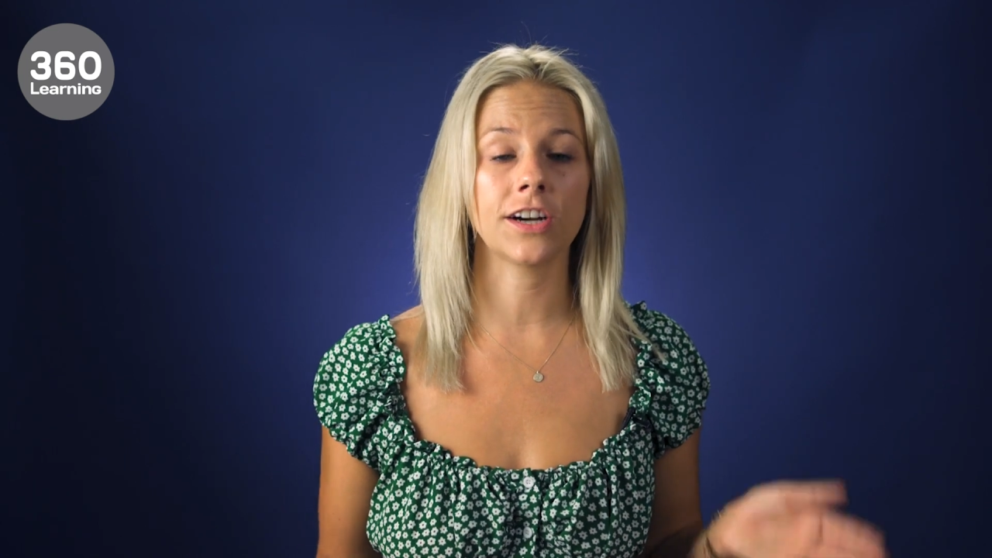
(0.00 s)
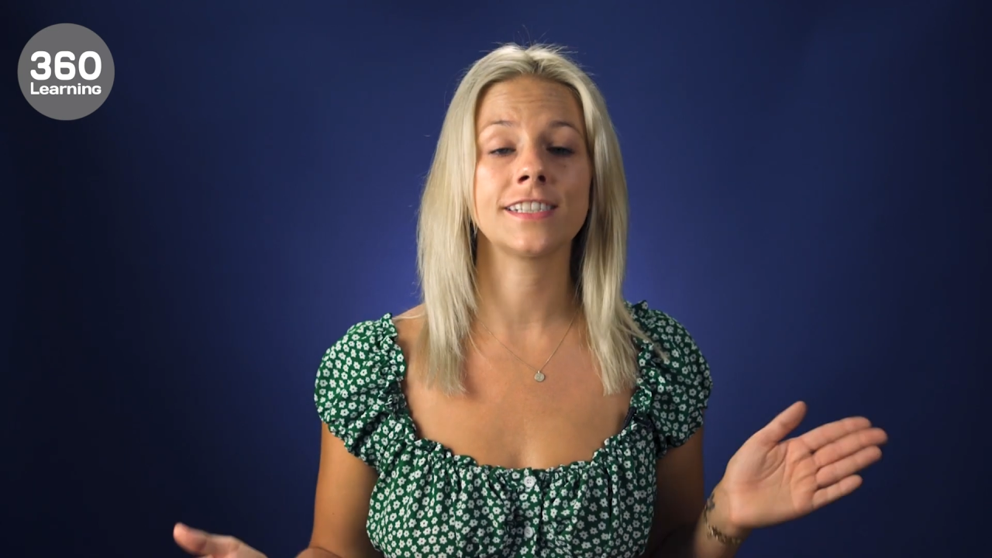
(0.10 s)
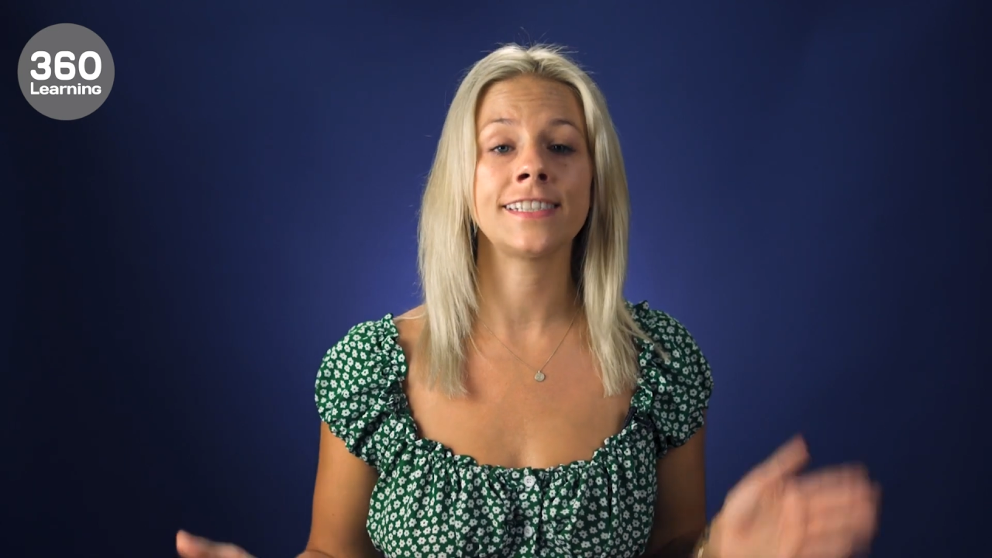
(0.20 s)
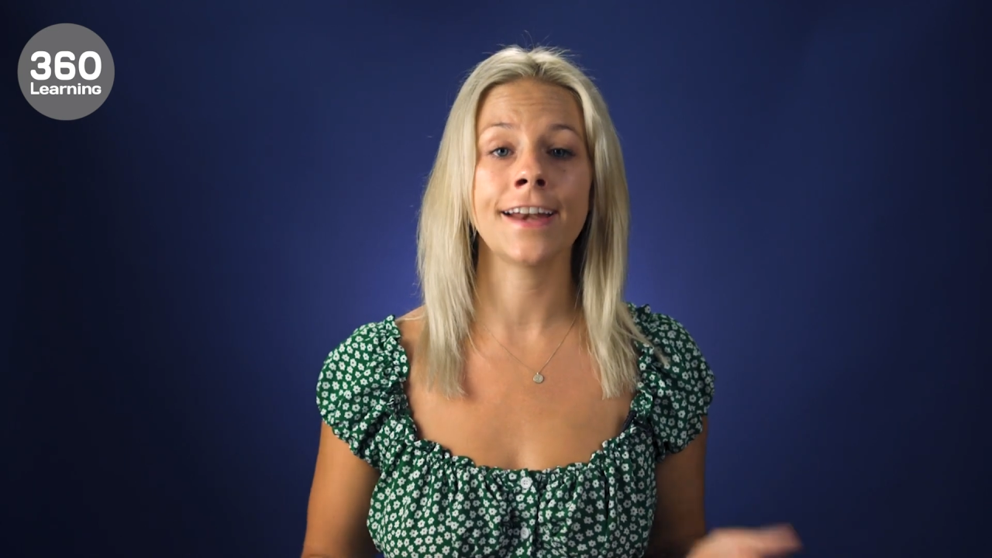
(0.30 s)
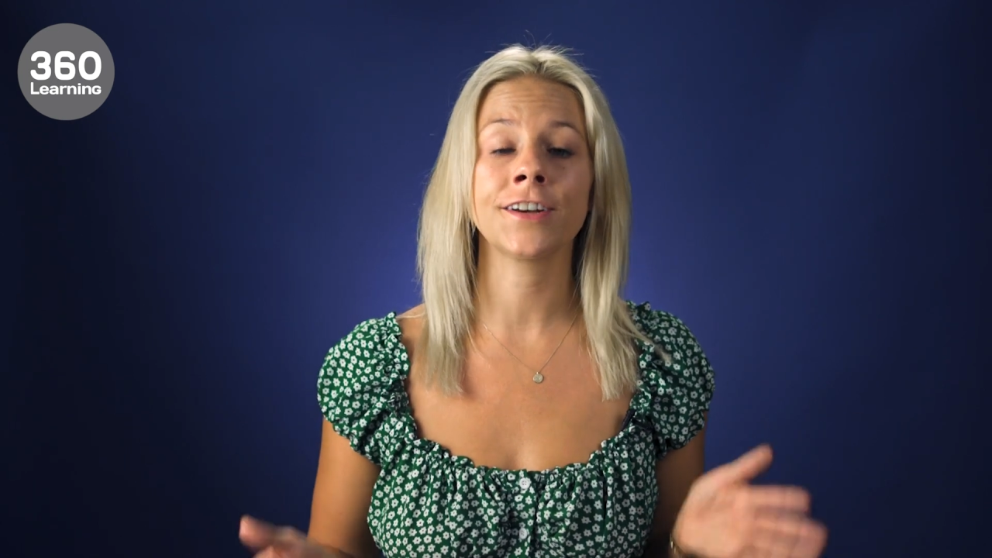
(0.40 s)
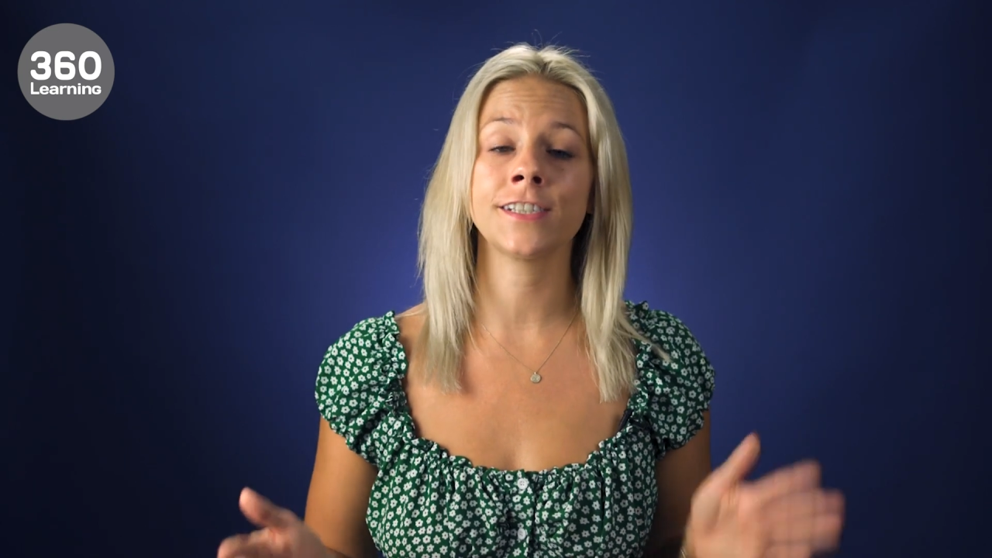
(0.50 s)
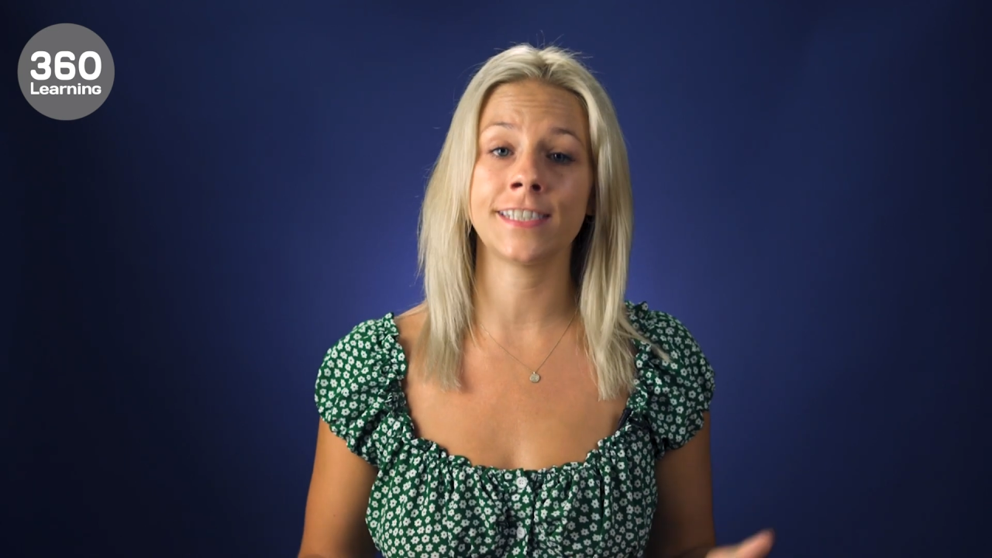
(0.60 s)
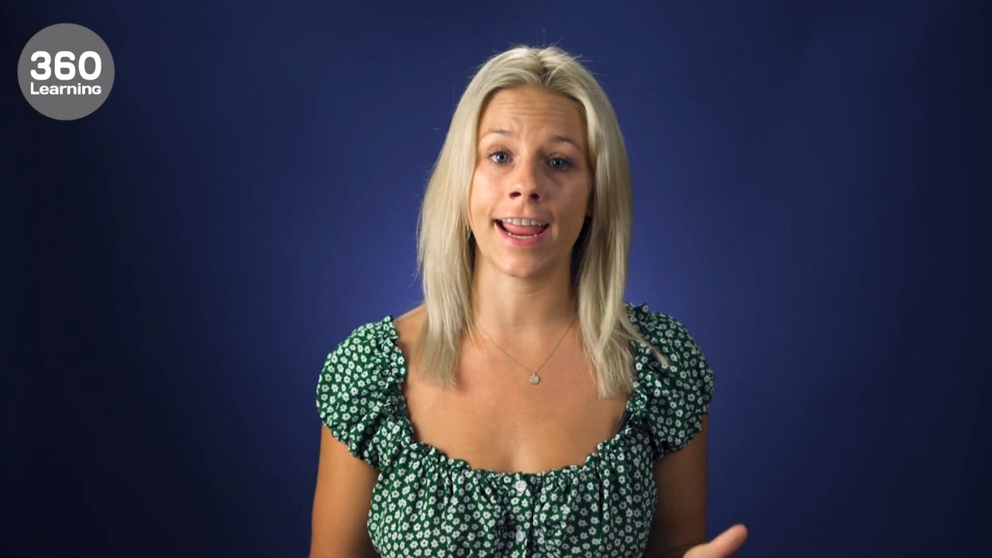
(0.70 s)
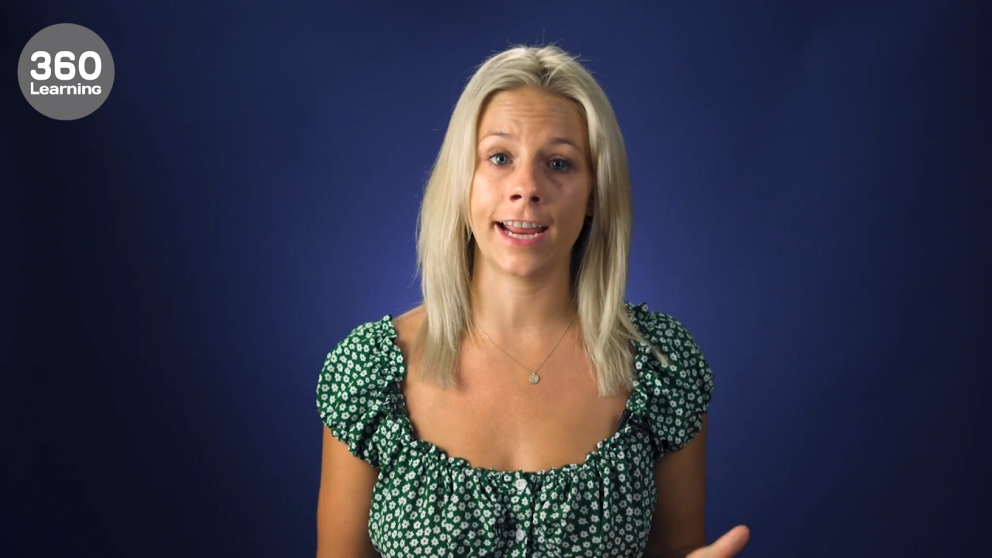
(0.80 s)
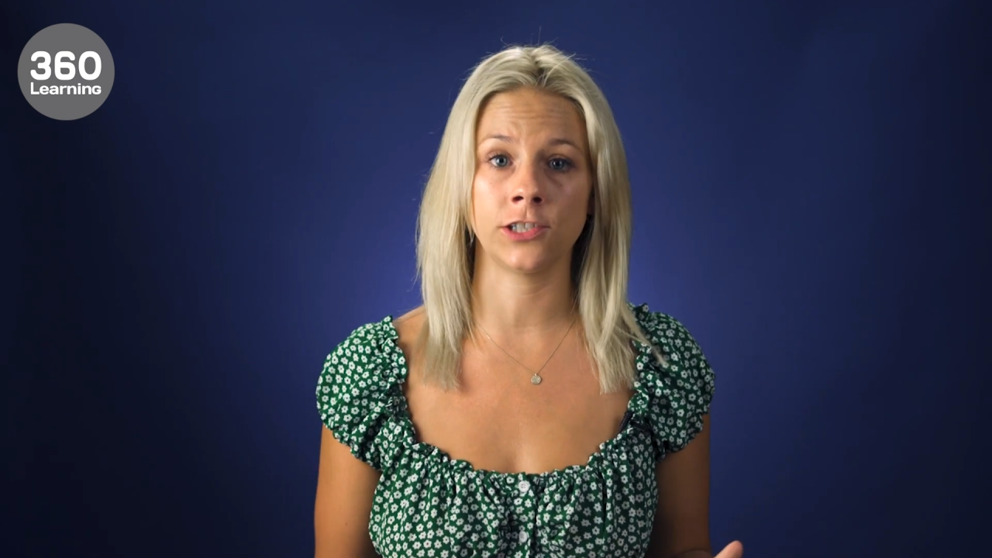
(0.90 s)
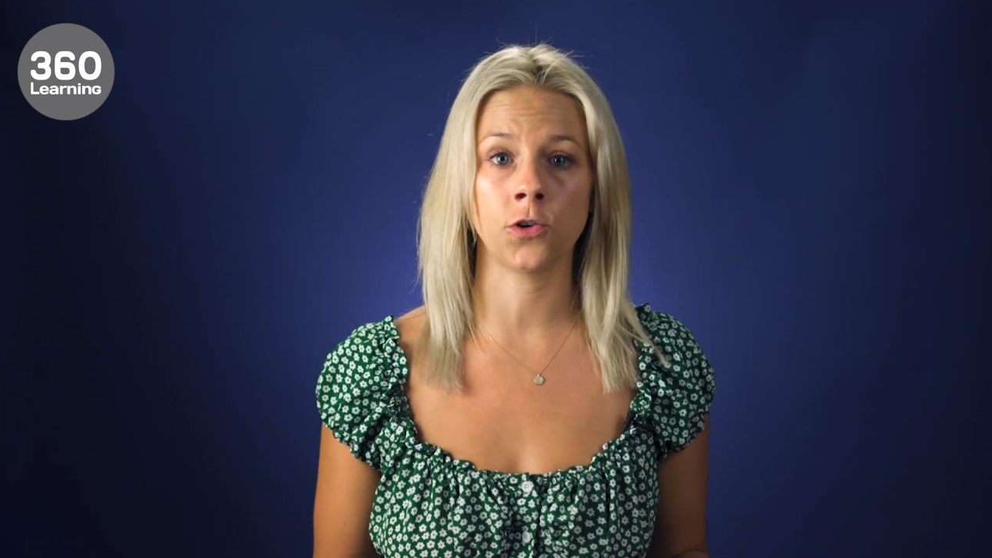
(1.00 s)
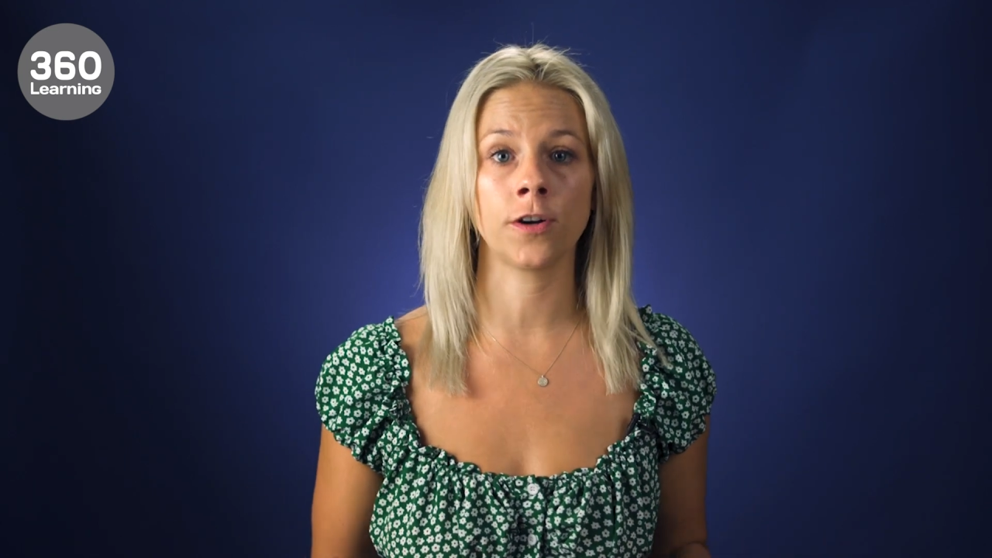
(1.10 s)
are center stage in